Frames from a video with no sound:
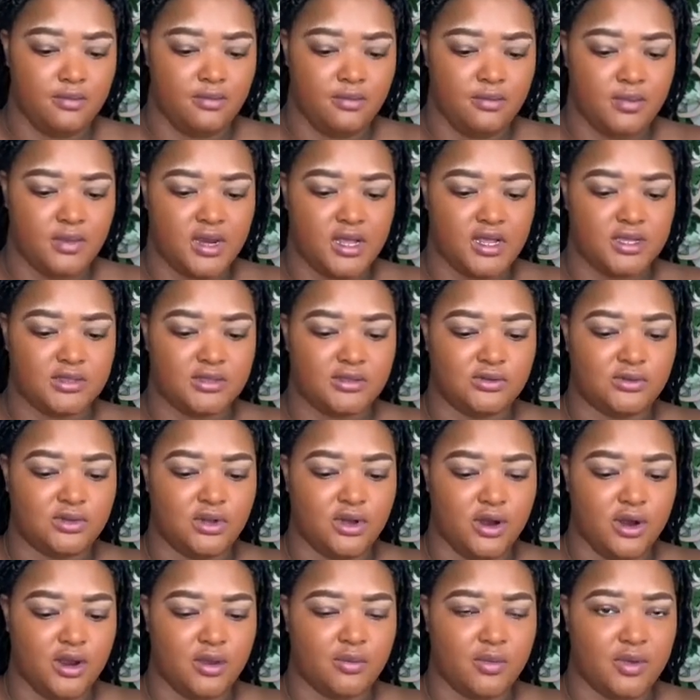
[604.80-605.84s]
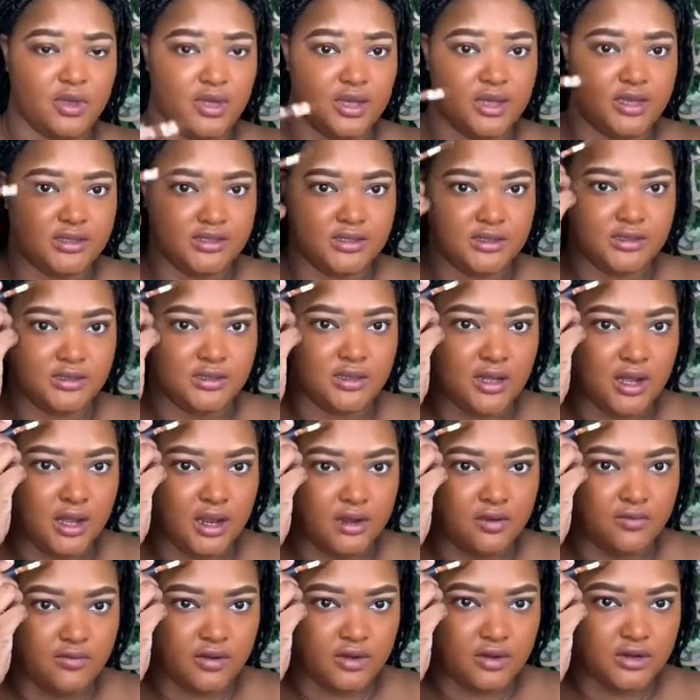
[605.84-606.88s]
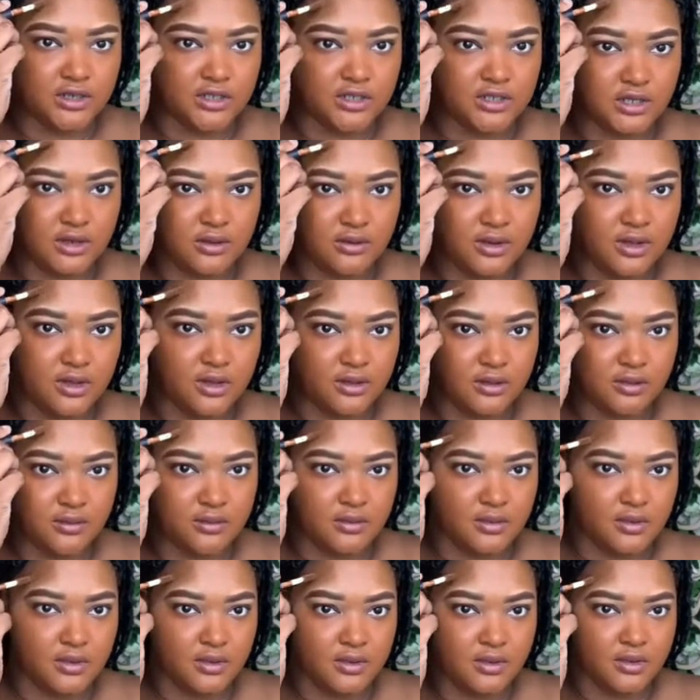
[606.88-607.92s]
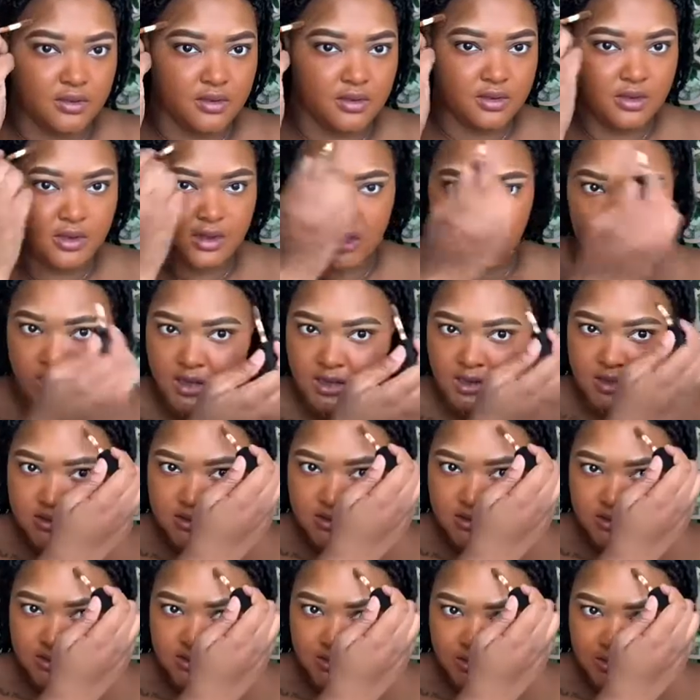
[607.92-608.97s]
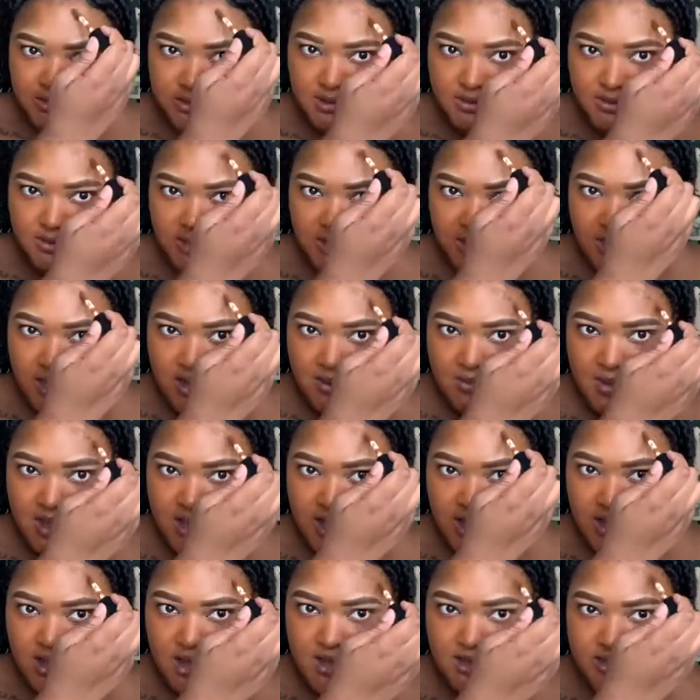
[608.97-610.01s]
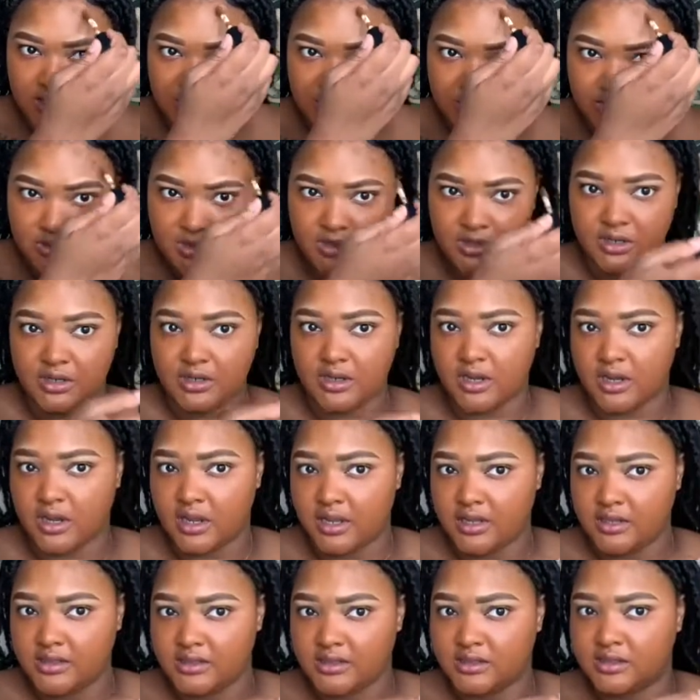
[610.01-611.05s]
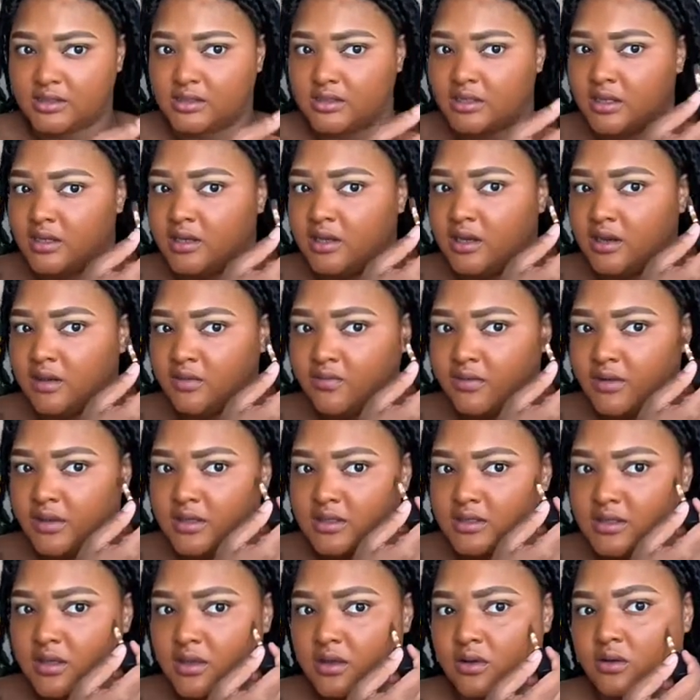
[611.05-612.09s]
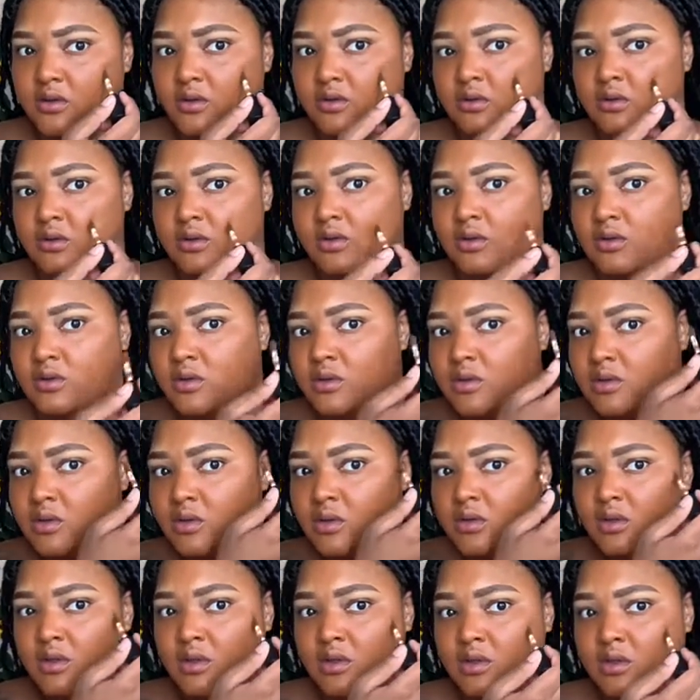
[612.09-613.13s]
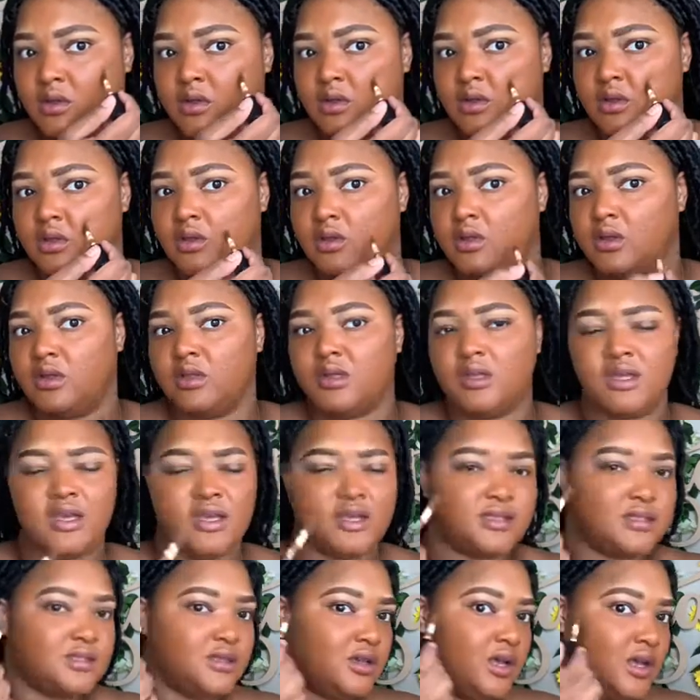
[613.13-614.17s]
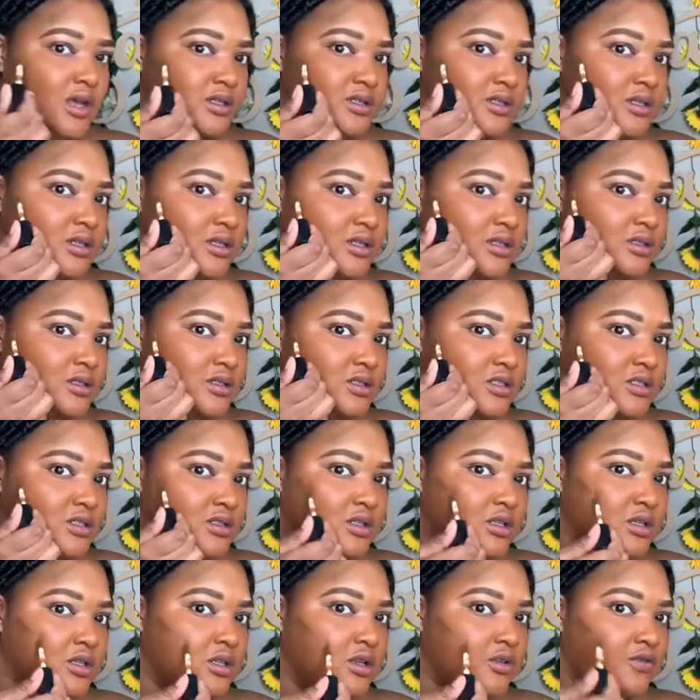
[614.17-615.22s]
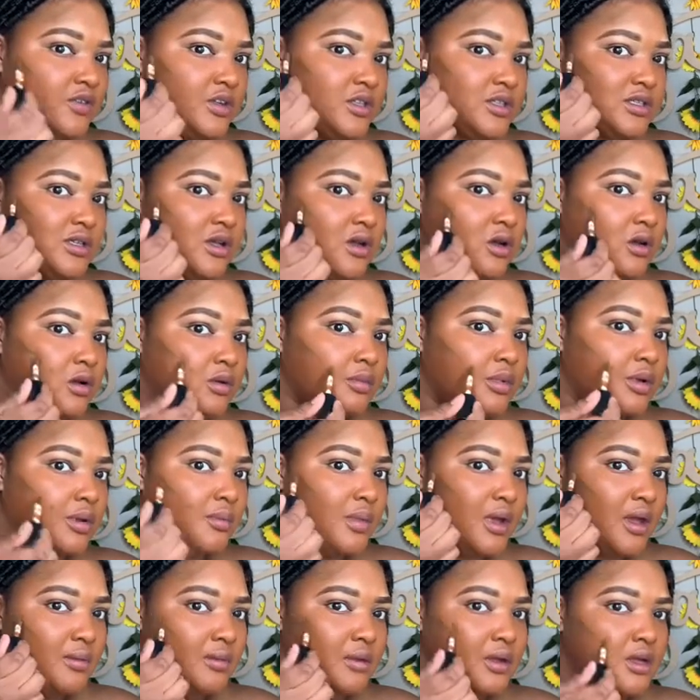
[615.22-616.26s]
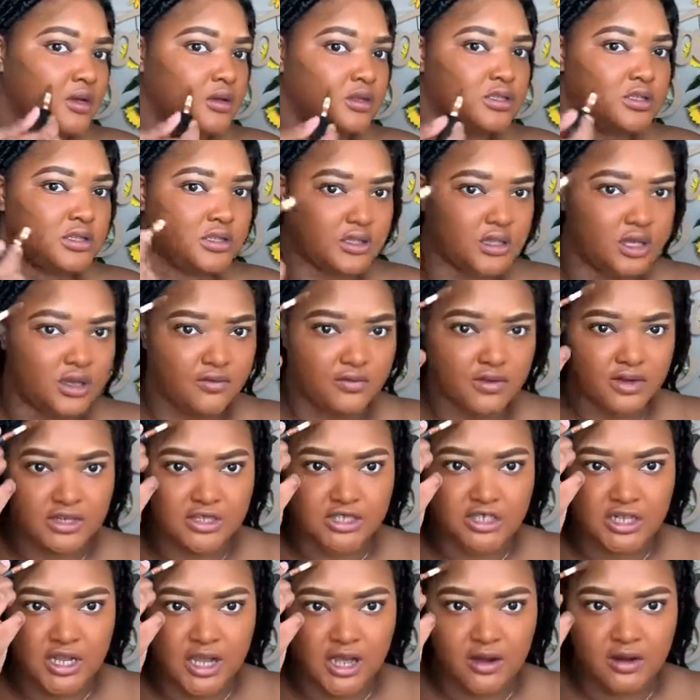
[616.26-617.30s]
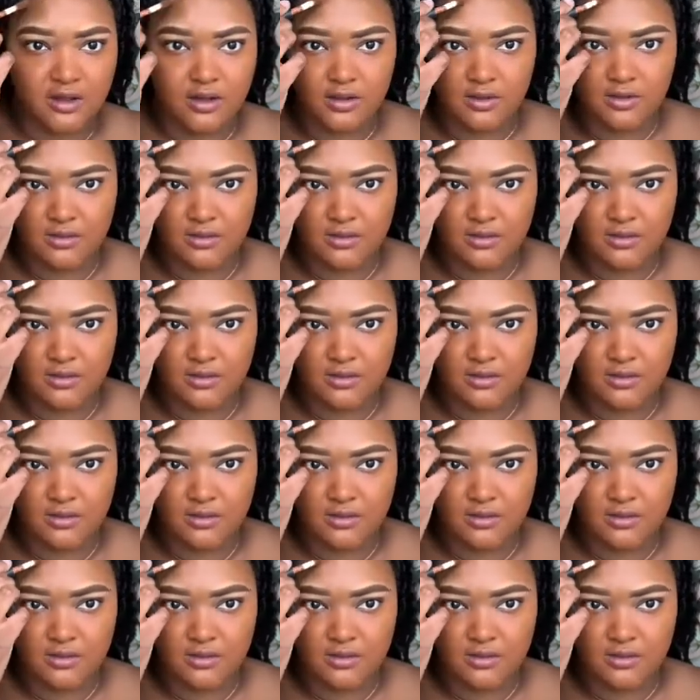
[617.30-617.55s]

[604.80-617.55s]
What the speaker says: Not too dark, but is this not even gonna show up? Because this is supposed to be like my contour. it's just a different tone. Yeah, so y'all see this is just a different tone, but maybe it'll just give it a shadow.